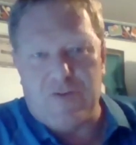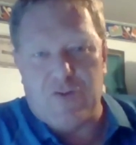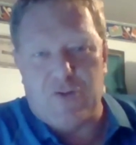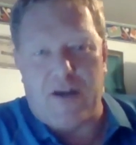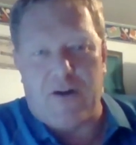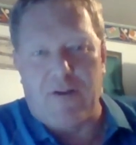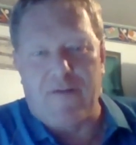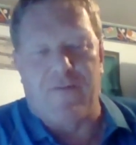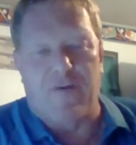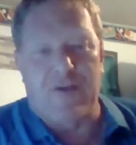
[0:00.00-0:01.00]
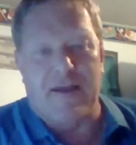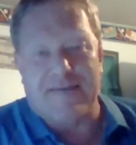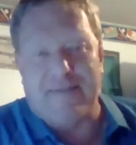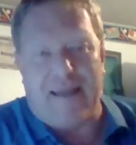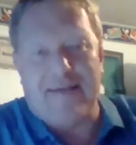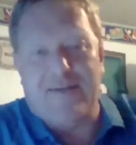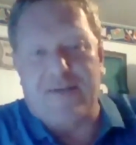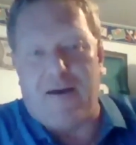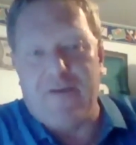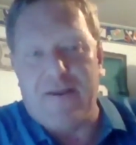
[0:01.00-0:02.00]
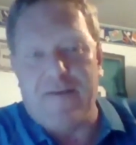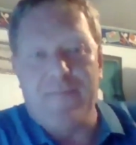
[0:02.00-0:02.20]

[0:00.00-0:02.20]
generally for the aesthetics of it.